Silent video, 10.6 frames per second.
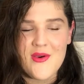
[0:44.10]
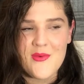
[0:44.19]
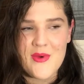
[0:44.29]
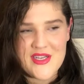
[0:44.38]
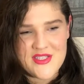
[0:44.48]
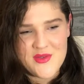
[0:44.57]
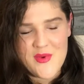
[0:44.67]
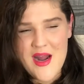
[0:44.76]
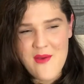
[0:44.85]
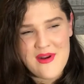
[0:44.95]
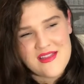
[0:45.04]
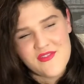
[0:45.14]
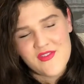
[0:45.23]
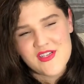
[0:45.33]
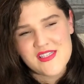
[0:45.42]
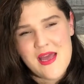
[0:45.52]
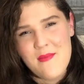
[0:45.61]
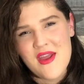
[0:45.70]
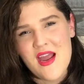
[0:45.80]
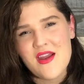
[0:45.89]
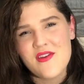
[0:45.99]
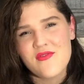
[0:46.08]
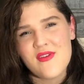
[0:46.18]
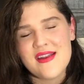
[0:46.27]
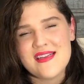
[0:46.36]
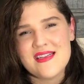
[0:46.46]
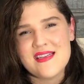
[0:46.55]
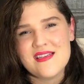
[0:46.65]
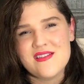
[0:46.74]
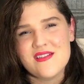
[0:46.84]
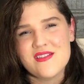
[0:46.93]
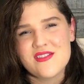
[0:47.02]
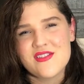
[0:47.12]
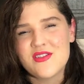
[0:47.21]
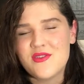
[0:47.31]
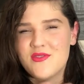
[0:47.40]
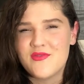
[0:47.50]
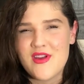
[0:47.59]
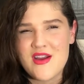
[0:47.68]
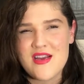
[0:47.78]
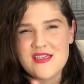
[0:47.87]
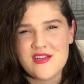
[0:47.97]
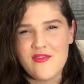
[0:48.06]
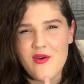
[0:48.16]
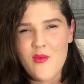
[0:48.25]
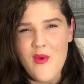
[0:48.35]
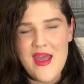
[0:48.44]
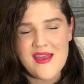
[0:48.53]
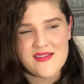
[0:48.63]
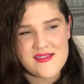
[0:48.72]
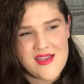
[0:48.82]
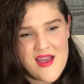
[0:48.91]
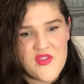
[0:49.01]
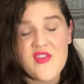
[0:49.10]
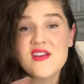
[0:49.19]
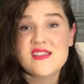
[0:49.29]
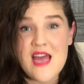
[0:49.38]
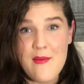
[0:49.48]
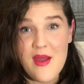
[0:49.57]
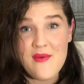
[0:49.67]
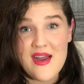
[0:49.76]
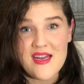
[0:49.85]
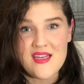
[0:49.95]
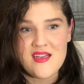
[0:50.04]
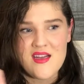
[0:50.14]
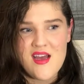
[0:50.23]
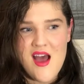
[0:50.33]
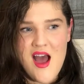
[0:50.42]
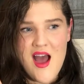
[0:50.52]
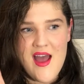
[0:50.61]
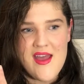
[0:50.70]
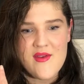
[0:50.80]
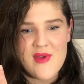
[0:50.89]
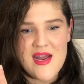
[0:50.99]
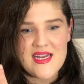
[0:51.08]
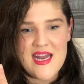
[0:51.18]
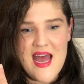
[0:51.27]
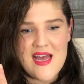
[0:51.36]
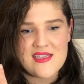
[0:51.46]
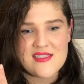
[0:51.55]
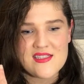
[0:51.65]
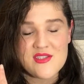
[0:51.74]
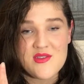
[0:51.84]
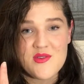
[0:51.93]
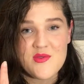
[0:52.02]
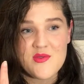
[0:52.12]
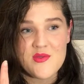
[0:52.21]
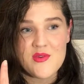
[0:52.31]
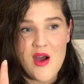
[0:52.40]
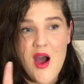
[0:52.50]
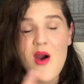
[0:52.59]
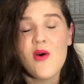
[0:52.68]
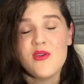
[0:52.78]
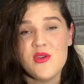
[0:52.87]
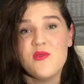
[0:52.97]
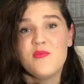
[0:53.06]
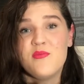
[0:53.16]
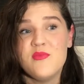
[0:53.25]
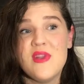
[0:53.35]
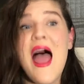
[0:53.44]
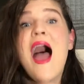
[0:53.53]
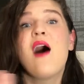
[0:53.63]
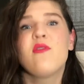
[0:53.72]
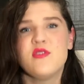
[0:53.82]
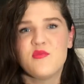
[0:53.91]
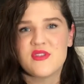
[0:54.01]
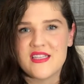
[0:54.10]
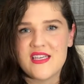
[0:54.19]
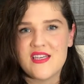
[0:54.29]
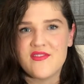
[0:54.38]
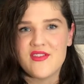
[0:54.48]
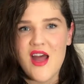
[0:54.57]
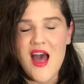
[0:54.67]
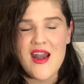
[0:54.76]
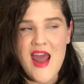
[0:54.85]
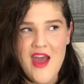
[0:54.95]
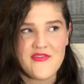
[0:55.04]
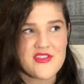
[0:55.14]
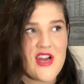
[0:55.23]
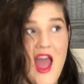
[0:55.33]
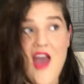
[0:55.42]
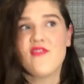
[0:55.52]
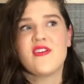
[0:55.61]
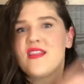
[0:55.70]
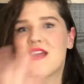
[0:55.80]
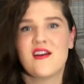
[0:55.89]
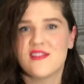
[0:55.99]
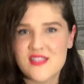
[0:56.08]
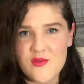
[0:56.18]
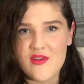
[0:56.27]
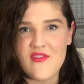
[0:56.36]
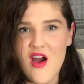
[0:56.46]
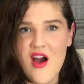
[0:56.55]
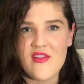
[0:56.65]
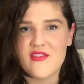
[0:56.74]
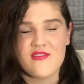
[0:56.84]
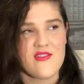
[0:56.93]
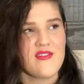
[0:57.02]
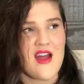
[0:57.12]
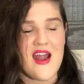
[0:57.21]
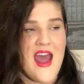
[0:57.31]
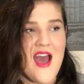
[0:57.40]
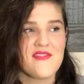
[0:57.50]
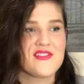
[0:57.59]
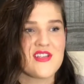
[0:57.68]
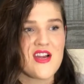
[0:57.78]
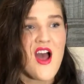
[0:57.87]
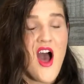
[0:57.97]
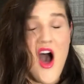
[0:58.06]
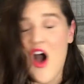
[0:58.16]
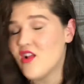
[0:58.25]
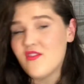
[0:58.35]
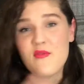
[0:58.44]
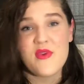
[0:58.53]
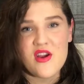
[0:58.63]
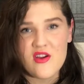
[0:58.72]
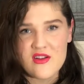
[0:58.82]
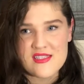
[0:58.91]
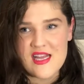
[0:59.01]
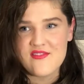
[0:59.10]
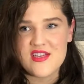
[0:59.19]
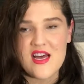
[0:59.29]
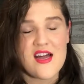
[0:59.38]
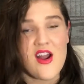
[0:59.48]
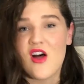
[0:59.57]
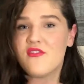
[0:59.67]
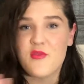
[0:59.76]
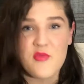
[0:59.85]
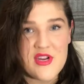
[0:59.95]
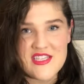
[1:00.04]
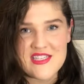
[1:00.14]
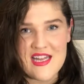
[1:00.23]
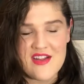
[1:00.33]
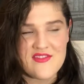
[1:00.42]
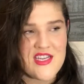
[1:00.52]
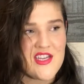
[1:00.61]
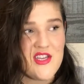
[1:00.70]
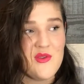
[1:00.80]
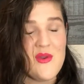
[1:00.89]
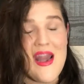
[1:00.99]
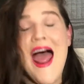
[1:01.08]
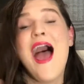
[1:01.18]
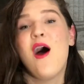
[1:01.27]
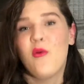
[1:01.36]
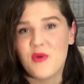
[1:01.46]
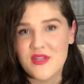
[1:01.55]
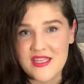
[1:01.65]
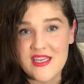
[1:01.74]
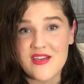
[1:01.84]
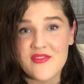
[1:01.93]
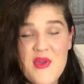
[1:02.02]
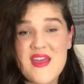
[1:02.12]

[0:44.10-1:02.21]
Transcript: Which, when I read it the first time, I kind of read it in two very different ways. The first time I read it as, now you believe, not after everything else that we've gone through, not after all of the miracles I've done, all of the preaching that I've done, you now believe.